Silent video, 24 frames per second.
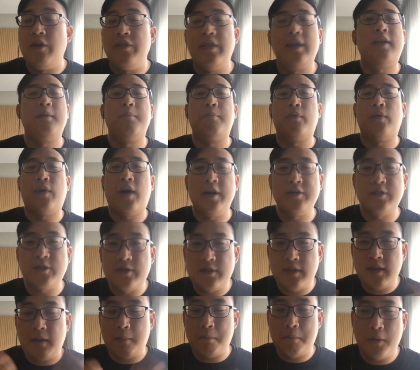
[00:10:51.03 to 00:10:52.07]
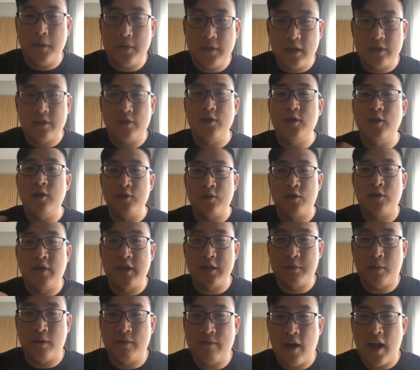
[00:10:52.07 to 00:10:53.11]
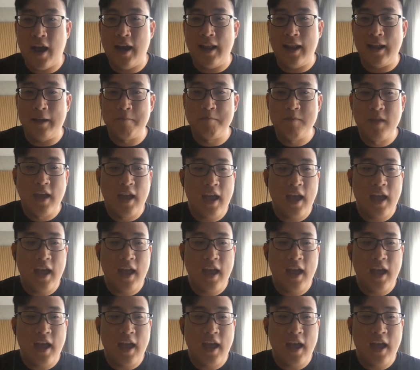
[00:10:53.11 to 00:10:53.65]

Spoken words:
They can process the input that the user is providing